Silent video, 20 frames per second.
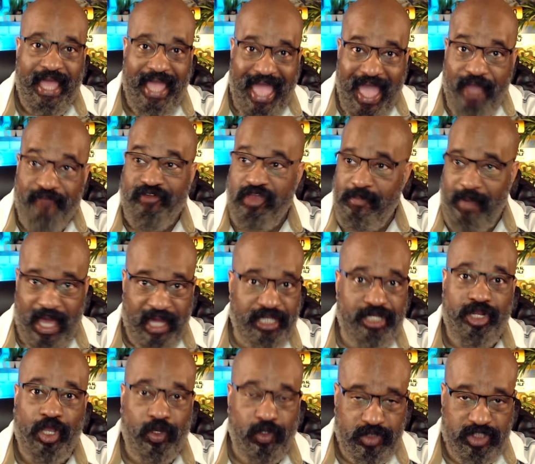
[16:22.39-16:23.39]
Everybody
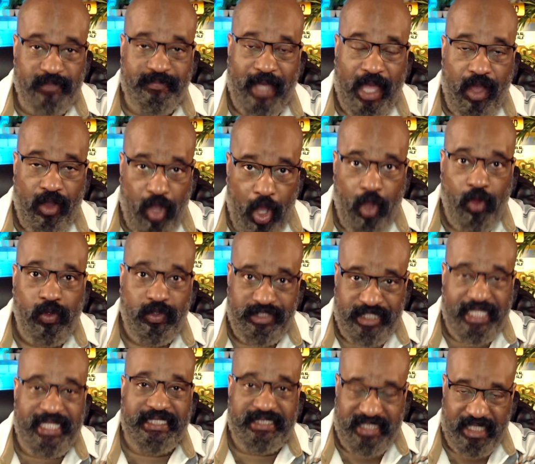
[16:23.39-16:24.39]
knows about
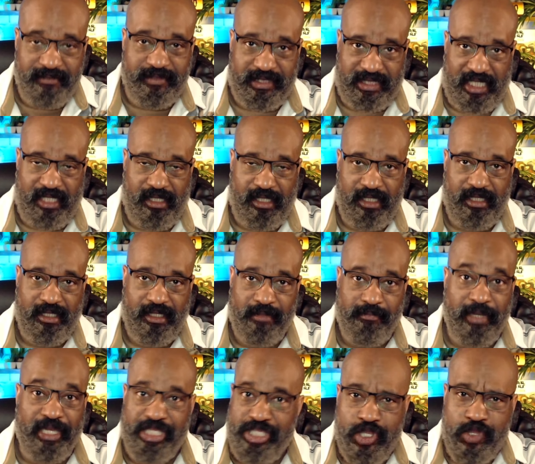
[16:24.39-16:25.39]
O.J. Simpson,
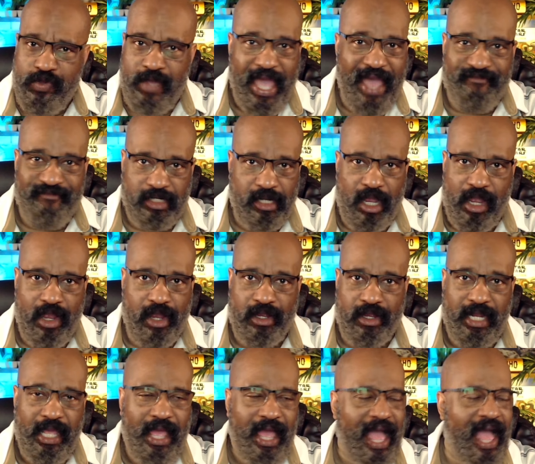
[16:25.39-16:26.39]
but you haven't
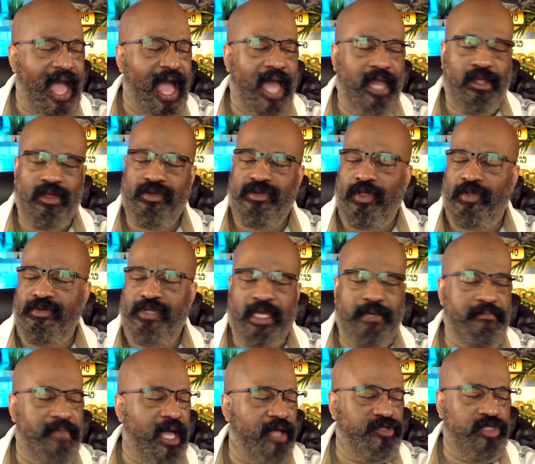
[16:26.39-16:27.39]
heard. I don't know
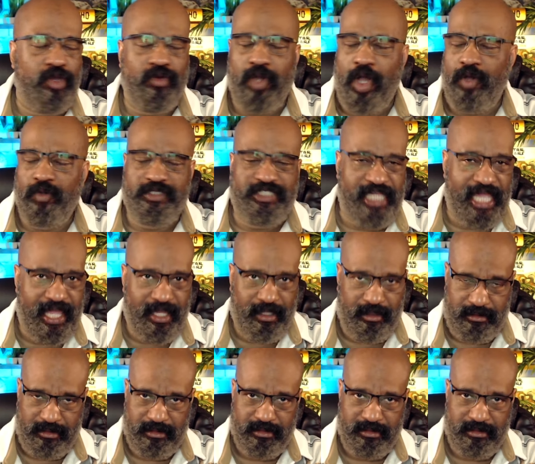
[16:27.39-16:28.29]
nothing about no O.J.